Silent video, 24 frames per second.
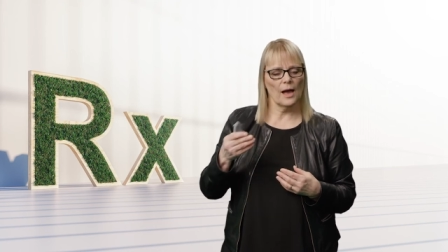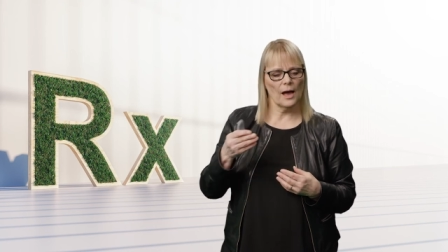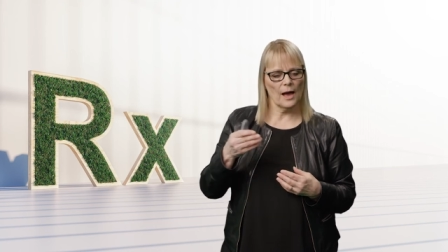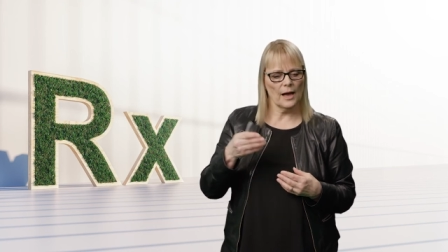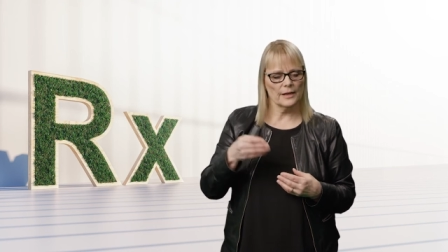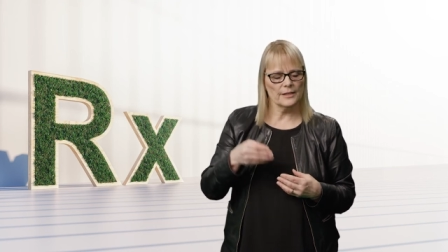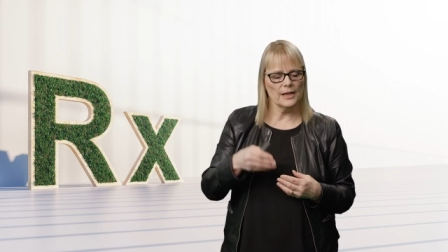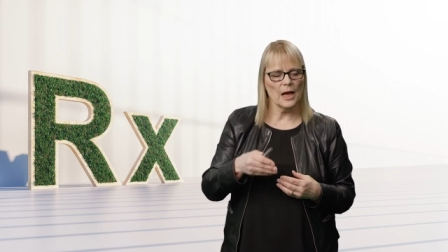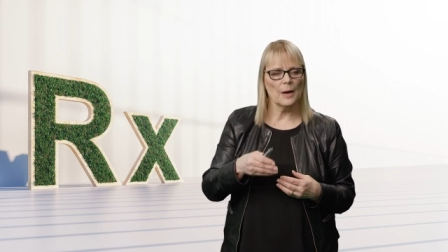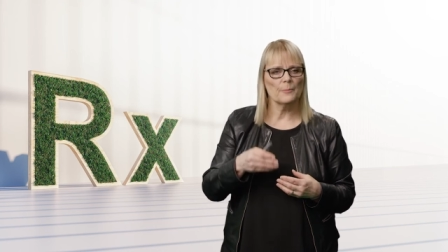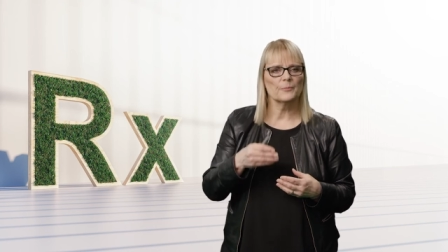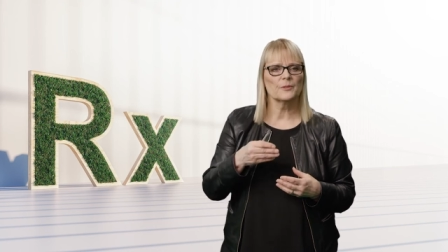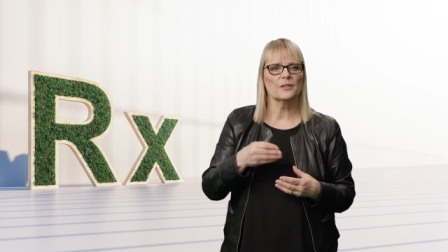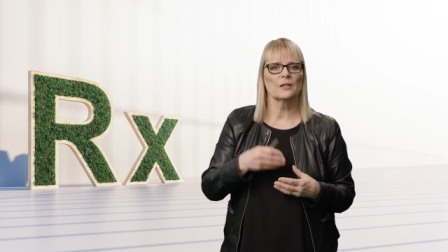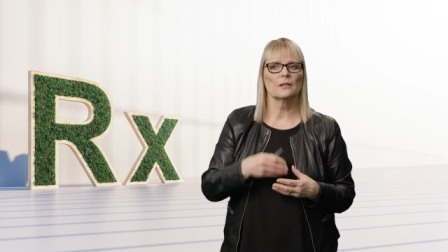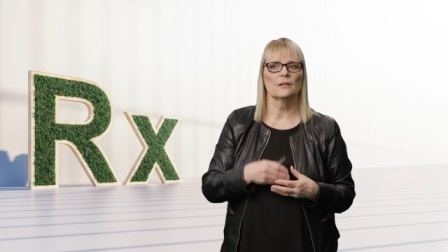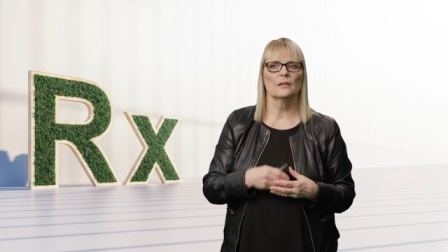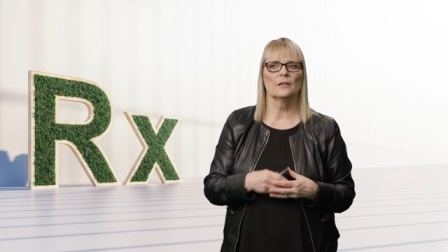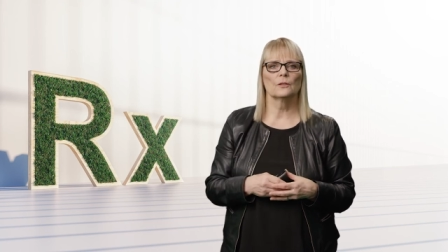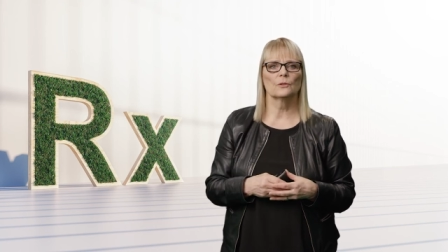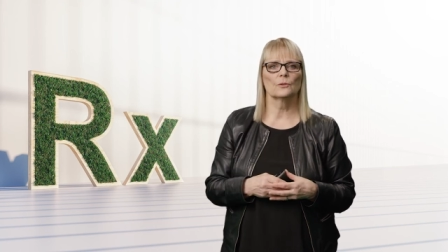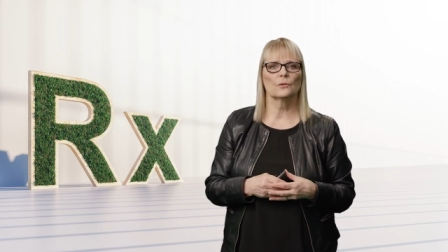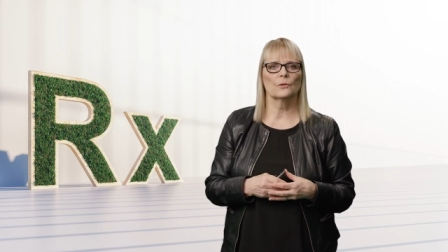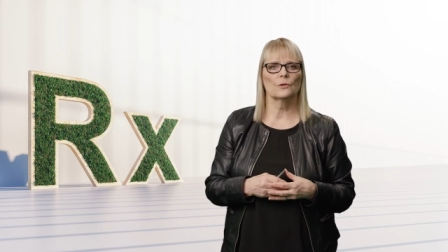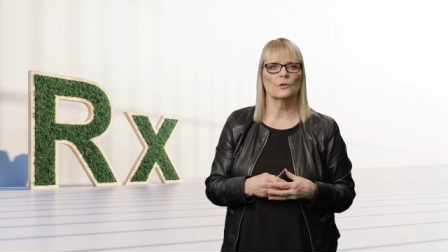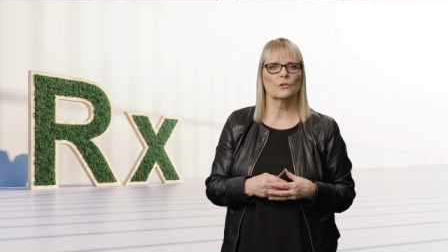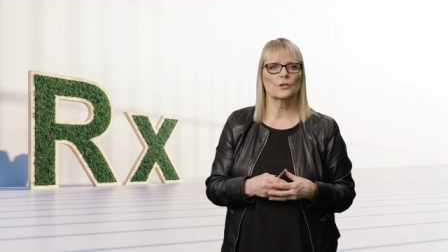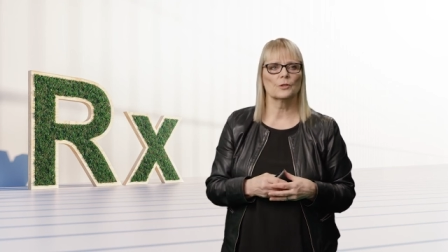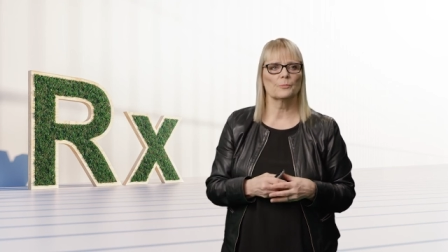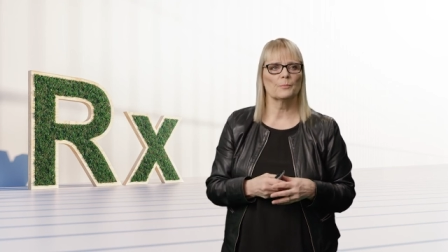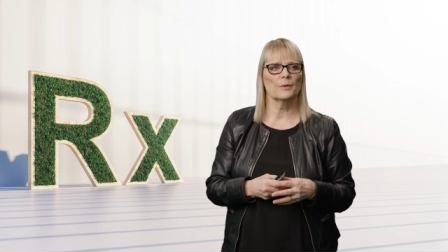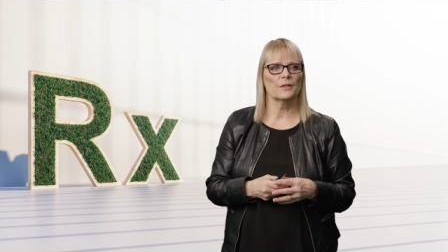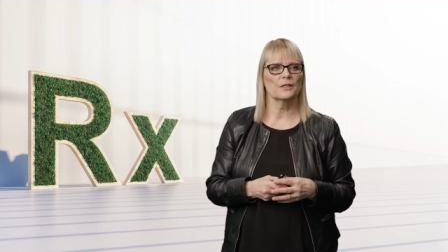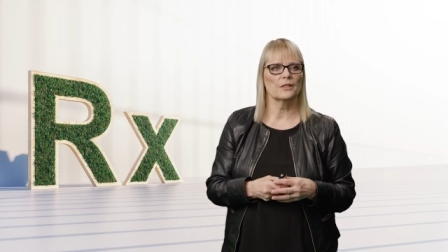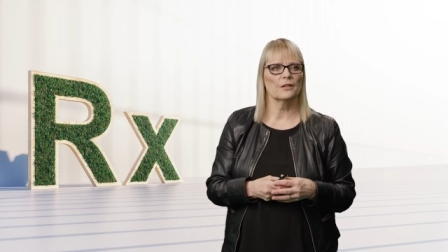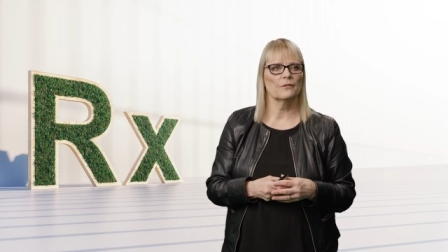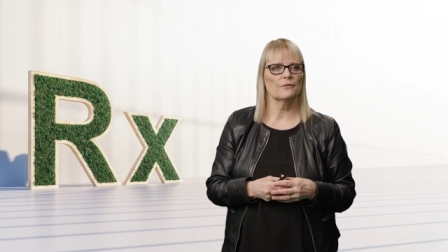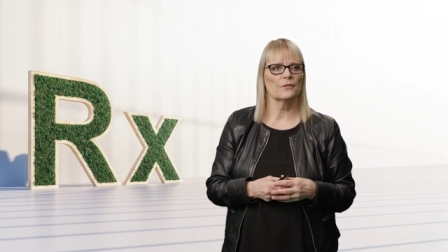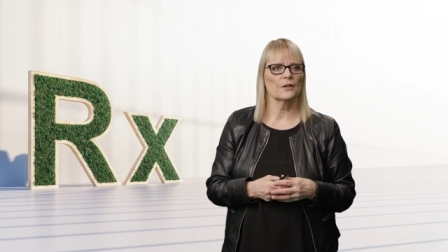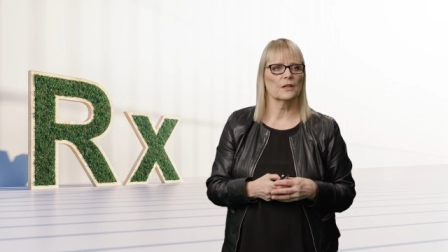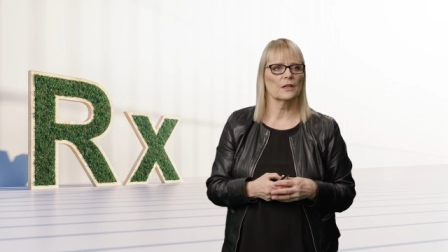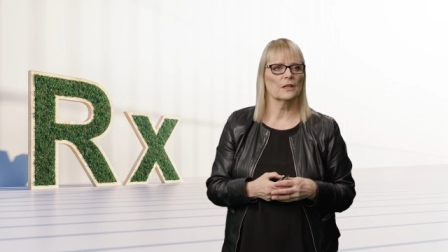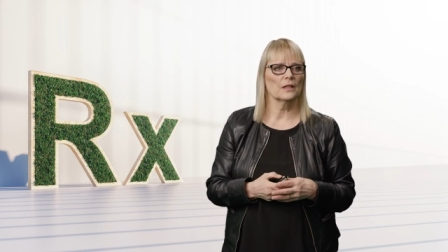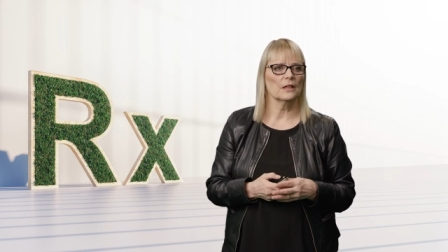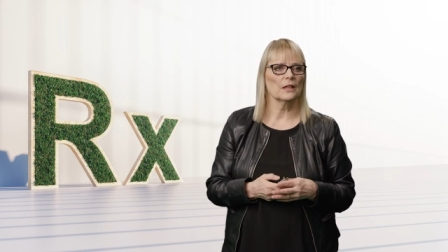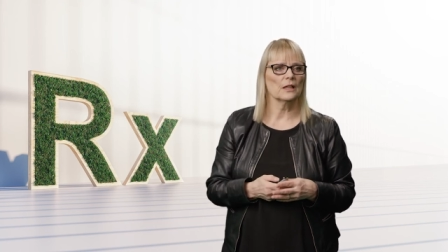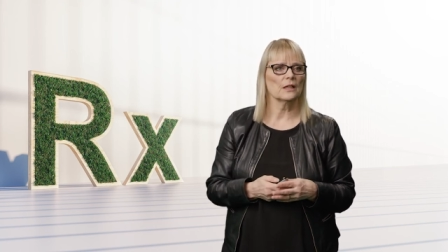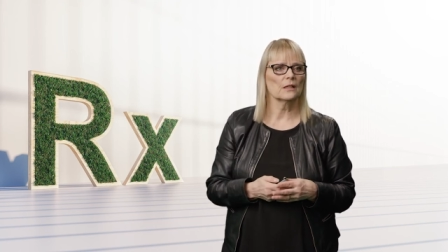adapt to your
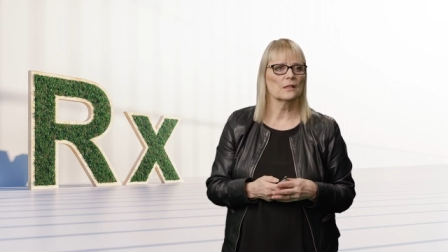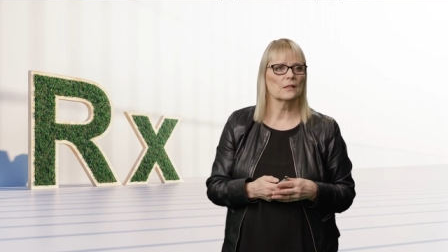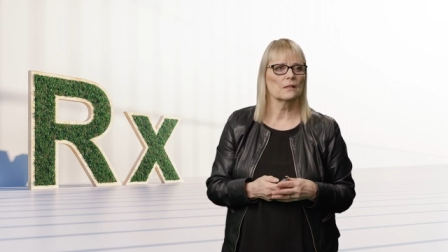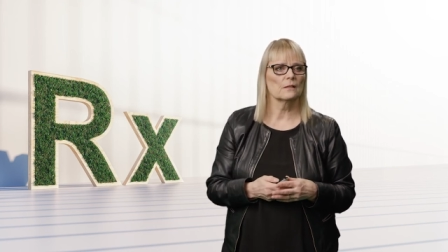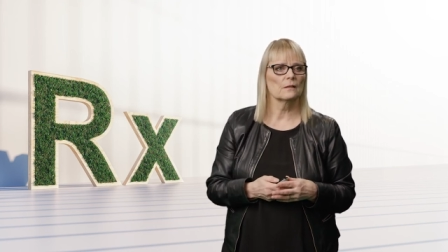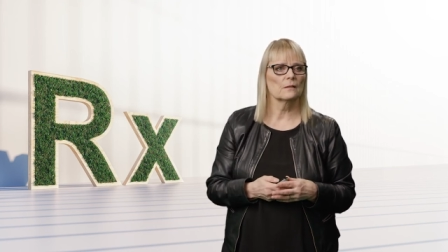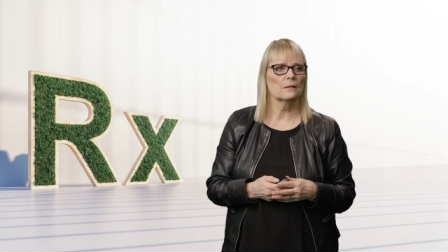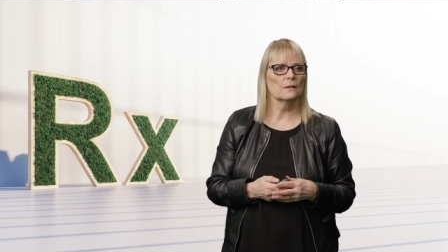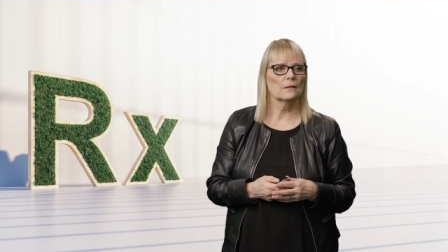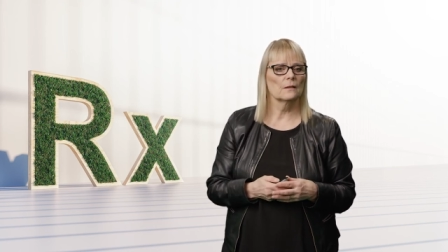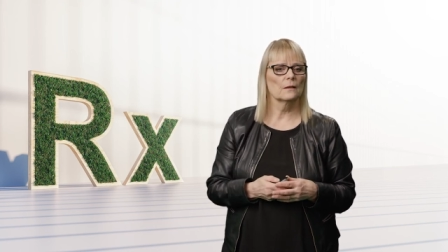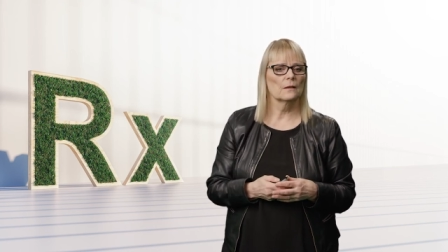specific needs.